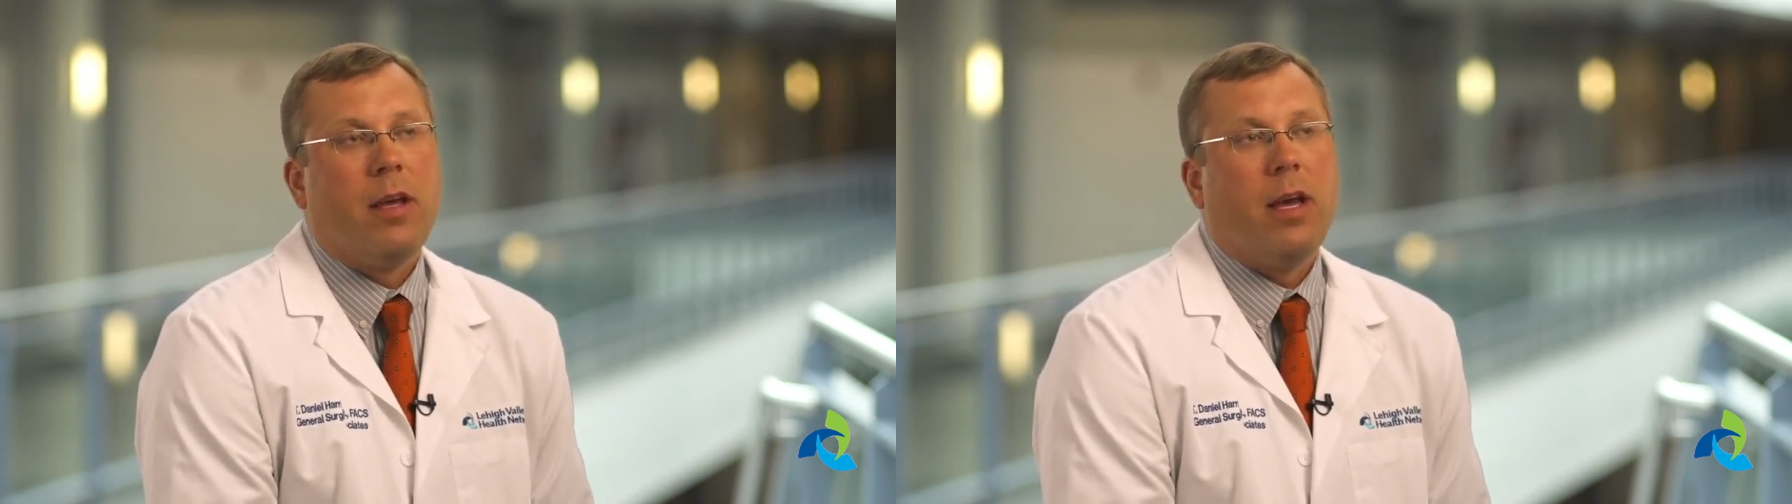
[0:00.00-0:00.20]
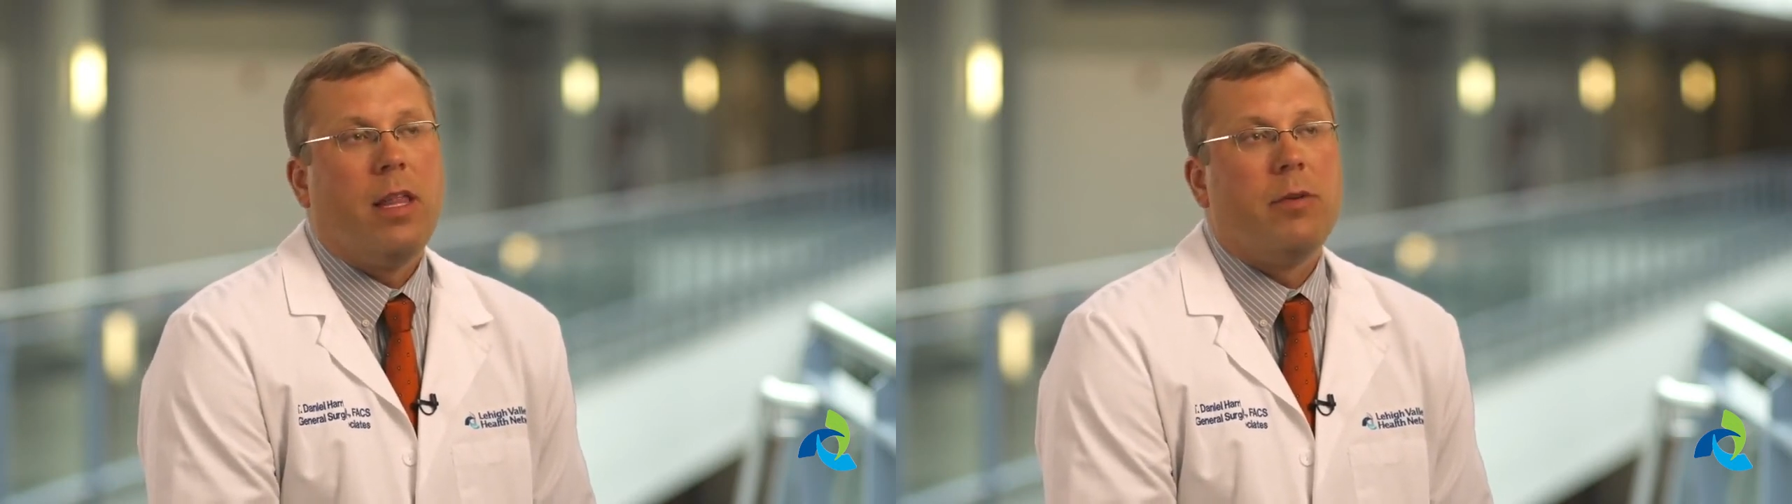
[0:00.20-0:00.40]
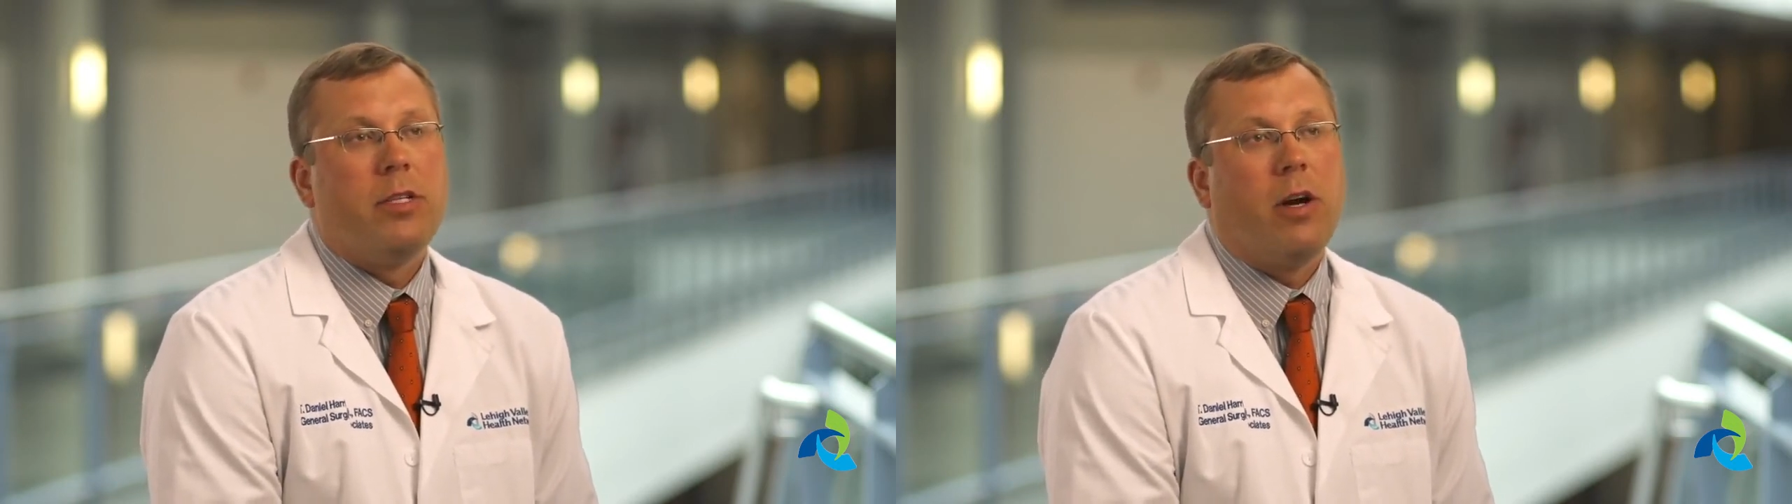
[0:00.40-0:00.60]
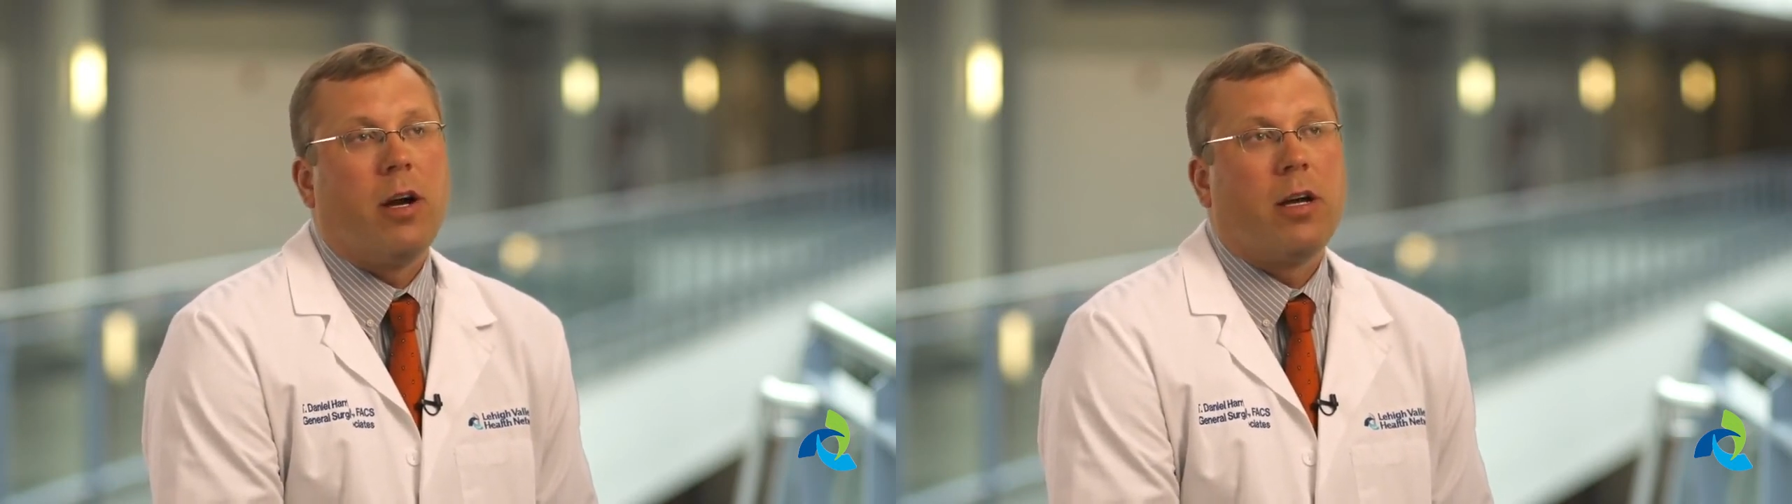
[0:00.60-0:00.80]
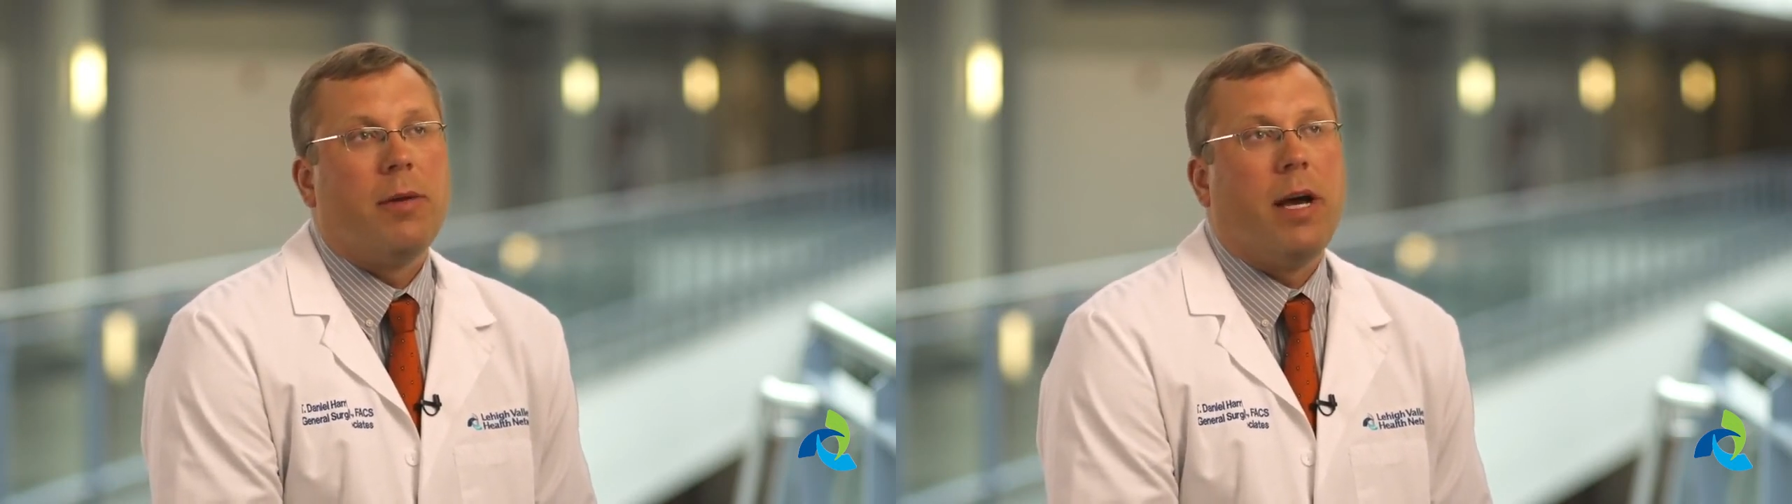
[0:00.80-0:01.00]
And then we
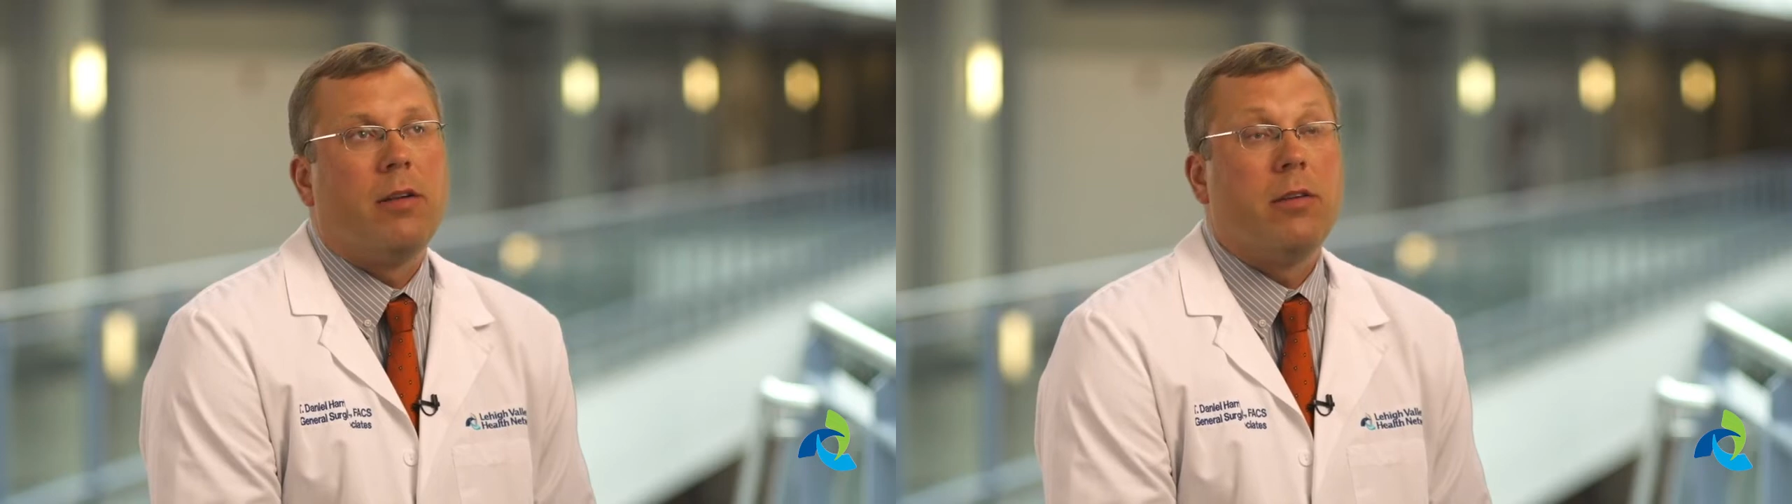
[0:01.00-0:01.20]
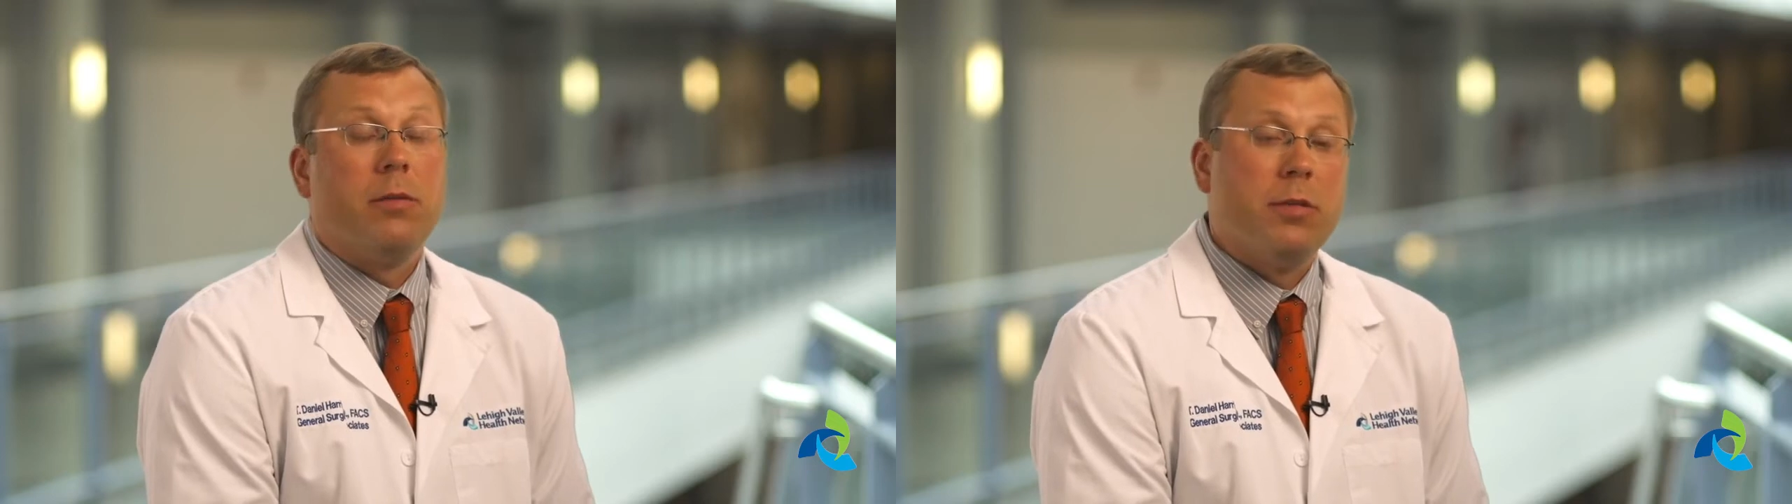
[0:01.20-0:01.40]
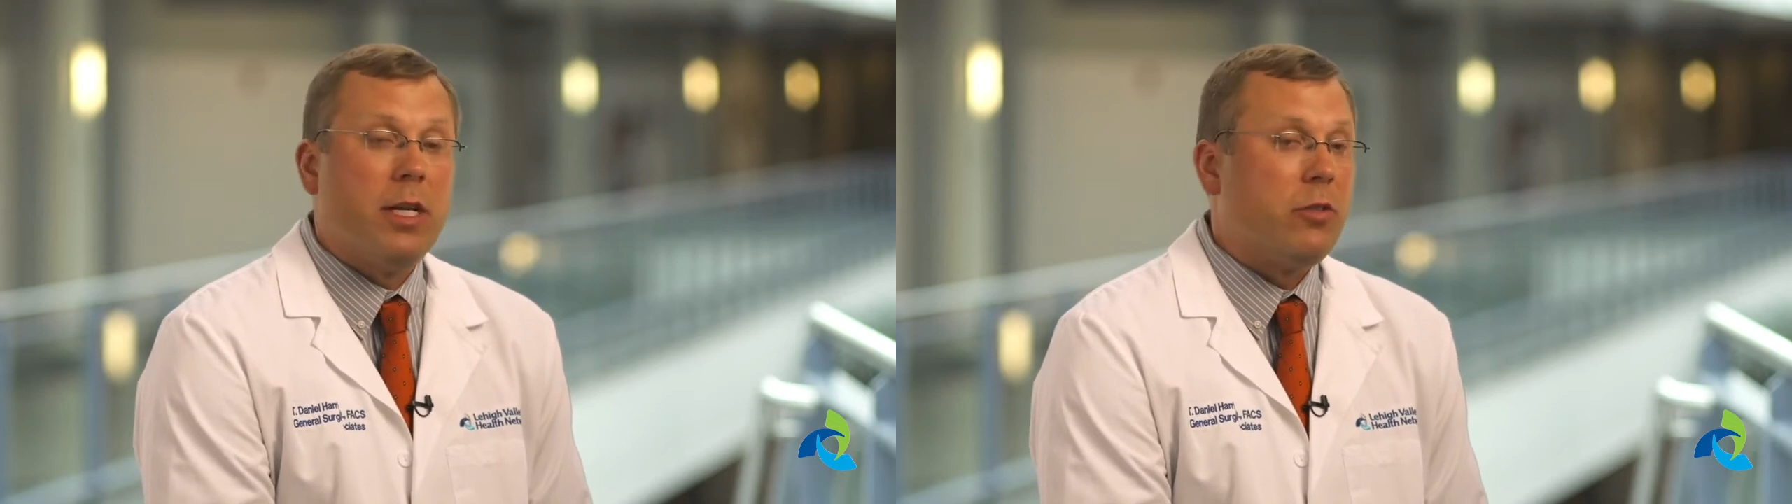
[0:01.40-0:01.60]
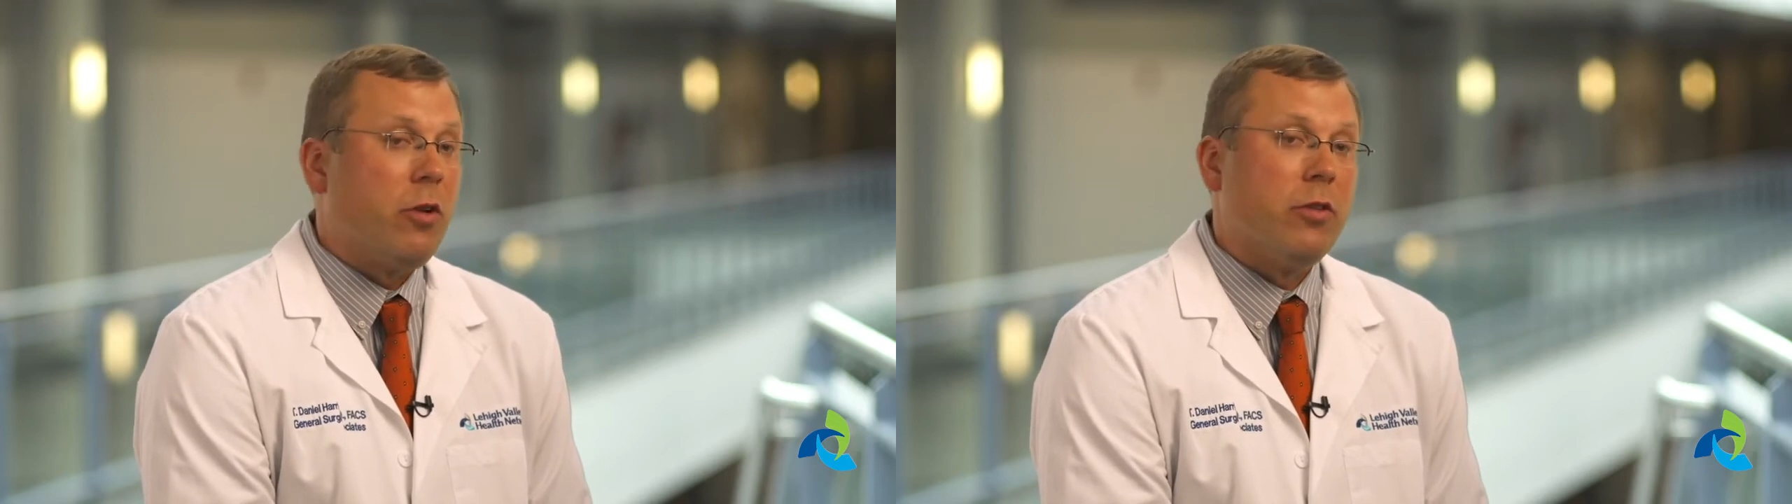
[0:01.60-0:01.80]
talk about potential